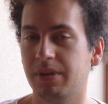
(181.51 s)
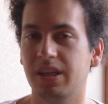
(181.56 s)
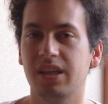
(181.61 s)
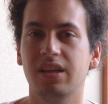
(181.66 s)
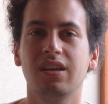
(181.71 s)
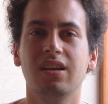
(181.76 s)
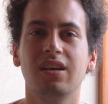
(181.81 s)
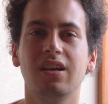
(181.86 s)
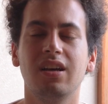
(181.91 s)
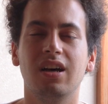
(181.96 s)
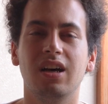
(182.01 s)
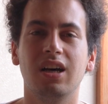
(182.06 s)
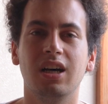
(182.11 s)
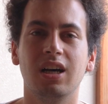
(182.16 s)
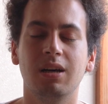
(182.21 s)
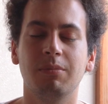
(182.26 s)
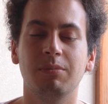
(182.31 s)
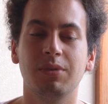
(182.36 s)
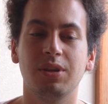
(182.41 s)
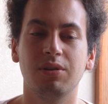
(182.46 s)
me,
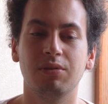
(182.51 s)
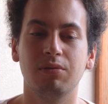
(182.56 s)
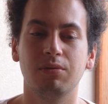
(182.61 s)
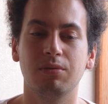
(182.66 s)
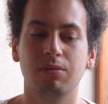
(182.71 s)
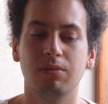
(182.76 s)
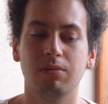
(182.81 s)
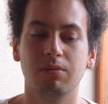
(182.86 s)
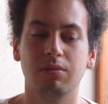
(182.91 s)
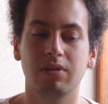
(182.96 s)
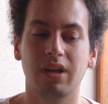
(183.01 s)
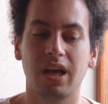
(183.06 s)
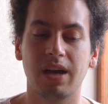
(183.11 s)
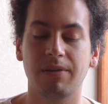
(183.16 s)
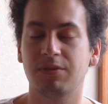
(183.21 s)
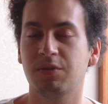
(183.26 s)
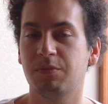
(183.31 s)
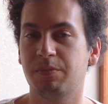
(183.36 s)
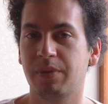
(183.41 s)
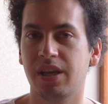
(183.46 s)
you
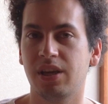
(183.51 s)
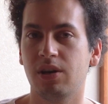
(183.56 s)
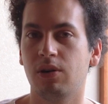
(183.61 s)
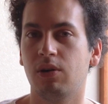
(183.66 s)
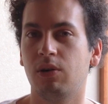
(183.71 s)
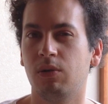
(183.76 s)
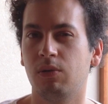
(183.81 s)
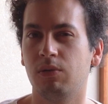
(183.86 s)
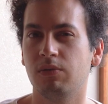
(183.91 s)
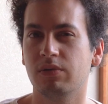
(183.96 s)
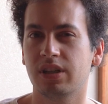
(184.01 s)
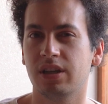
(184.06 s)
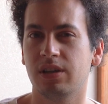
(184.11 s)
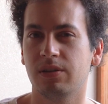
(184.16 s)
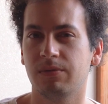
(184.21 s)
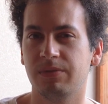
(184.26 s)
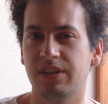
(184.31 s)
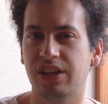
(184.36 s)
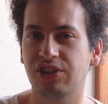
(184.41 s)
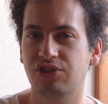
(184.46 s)
have to pay your own kind
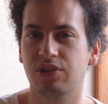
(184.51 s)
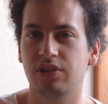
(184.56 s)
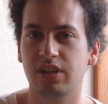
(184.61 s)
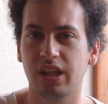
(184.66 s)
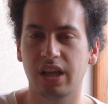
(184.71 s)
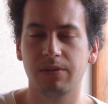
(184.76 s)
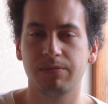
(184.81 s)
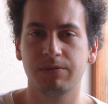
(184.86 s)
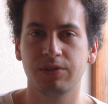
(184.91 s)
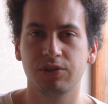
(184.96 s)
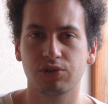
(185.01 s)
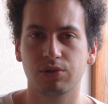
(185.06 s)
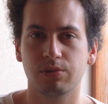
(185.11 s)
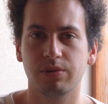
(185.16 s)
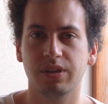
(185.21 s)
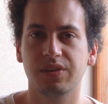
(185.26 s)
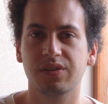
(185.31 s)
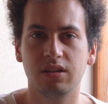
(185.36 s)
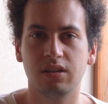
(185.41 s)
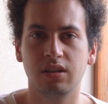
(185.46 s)
of national health
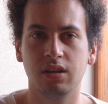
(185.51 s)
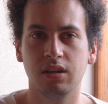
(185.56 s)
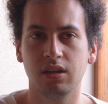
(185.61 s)
insurance.